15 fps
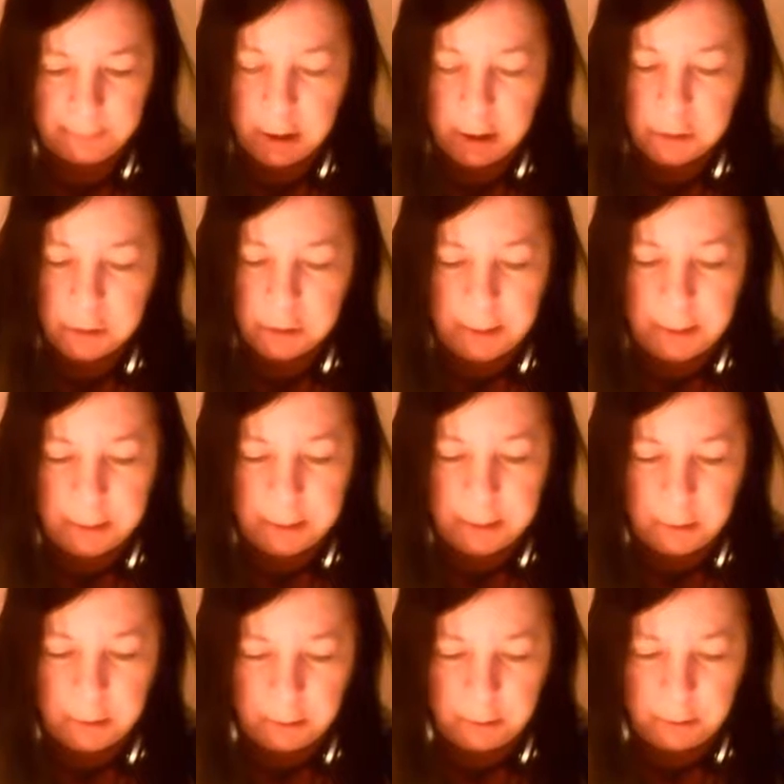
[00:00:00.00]
to buy new
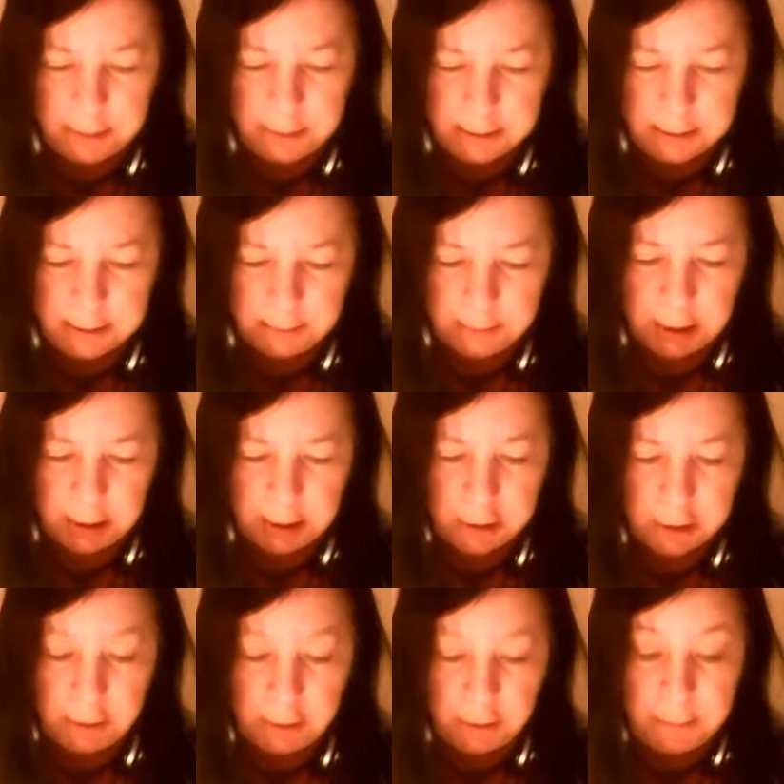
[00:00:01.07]
clothes and to
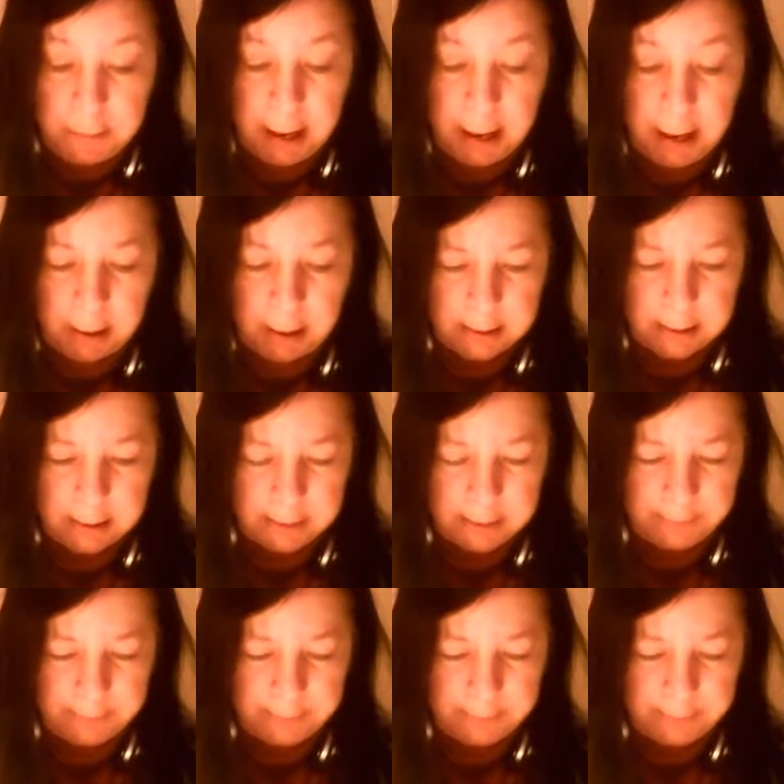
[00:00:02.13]
have my hair cut.